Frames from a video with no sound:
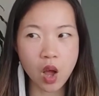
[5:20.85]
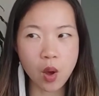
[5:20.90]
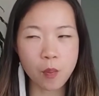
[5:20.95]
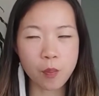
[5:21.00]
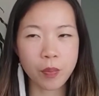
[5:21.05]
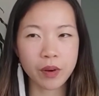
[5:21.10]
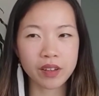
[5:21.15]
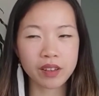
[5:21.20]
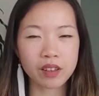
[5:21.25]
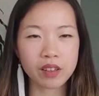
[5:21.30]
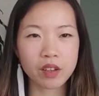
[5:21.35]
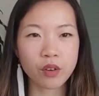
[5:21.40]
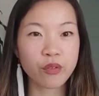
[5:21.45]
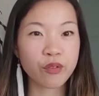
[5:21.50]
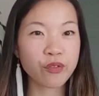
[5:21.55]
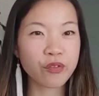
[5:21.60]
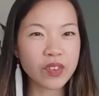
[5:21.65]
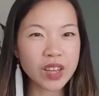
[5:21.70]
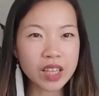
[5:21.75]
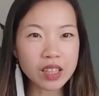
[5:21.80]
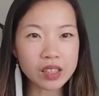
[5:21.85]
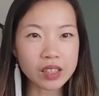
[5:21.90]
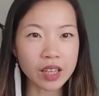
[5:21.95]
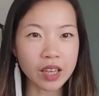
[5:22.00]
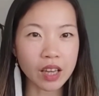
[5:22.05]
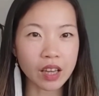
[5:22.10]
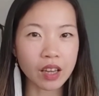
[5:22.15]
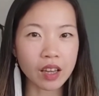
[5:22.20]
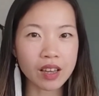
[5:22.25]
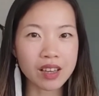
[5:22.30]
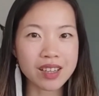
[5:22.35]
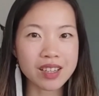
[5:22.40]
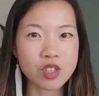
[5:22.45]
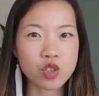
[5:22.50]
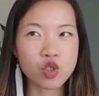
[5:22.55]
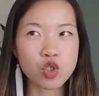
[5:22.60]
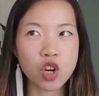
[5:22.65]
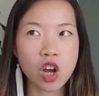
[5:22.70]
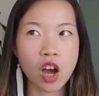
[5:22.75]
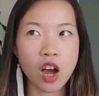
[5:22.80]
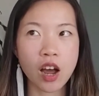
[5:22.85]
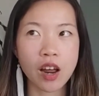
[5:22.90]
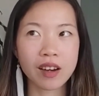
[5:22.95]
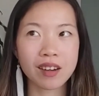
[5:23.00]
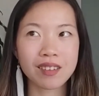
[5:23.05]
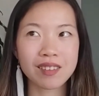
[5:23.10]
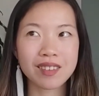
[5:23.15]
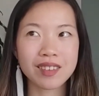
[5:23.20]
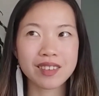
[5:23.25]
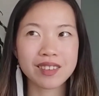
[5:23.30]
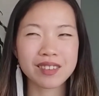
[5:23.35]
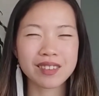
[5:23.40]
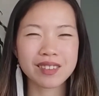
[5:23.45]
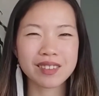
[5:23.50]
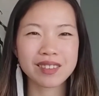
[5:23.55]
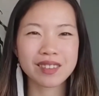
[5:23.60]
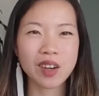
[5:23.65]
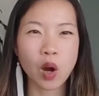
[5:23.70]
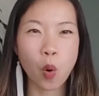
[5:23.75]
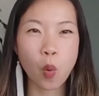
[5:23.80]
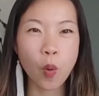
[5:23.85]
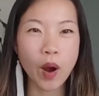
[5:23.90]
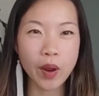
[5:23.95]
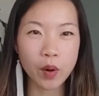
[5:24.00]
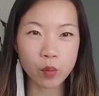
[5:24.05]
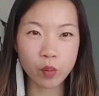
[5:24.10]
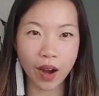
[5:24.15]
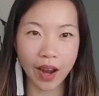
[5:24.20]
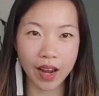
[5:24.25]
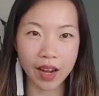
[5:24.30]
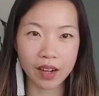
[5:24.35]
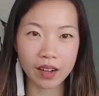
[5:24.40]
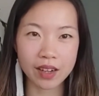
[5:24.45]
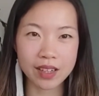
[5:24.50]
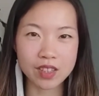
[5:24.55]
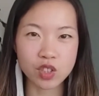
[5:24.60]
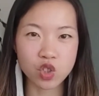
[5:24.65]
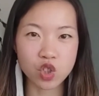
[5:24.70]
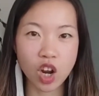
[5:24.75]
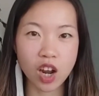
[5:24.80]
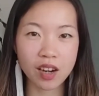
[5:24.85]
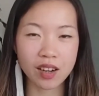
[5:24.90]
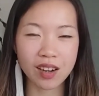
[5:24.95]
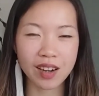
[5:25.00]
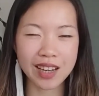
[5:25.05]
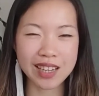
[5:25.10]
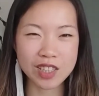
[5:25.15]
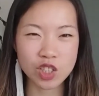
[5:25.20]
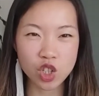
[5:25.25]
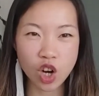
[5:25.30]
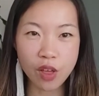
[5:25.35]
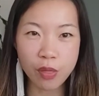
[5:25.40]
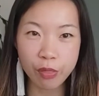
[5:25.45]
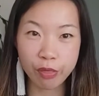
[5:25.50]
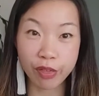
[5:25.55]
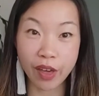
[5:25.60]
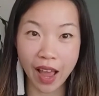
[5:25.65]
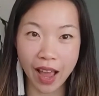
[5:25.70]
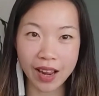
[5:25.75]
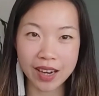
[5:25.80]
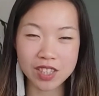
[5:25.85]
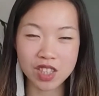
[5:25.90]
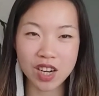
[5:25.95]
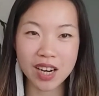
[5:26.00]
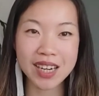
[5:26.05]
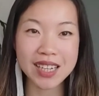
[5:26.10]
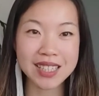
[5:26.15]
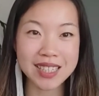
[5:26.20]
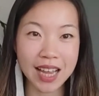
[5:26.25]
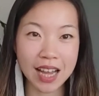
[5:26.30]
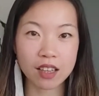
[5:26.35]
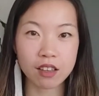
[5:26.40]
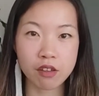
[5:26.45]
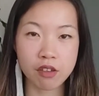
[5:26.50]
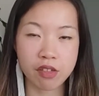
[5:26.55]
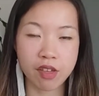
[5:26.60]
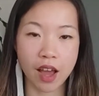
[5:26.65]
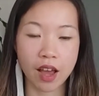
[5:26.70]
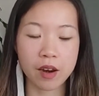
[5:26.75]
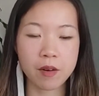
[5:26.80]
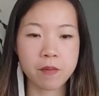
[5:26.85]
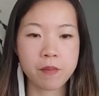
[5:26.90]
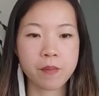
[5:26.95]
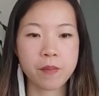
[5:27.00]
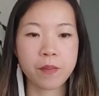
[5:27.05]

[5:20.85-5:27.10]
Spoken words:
But the feeling is not quite right. It's not that. It's not exactly that.